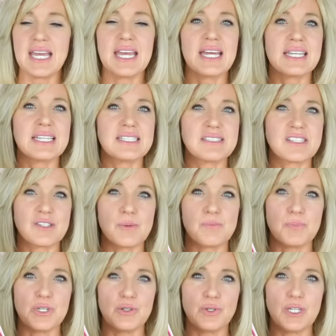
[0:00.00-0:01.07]
and it's
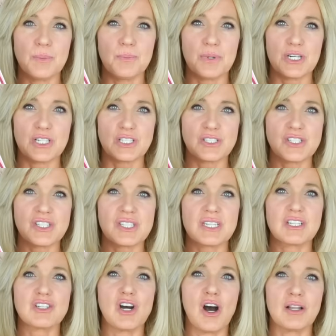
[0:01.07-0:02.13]
Beauty Burst
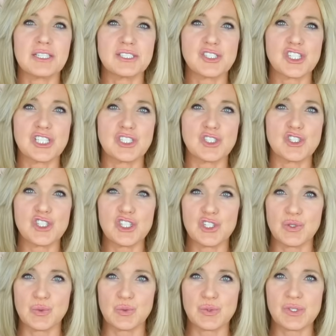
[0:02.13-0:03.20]
Collagen
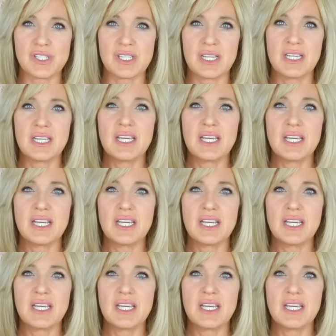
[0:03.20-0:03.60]
Chews.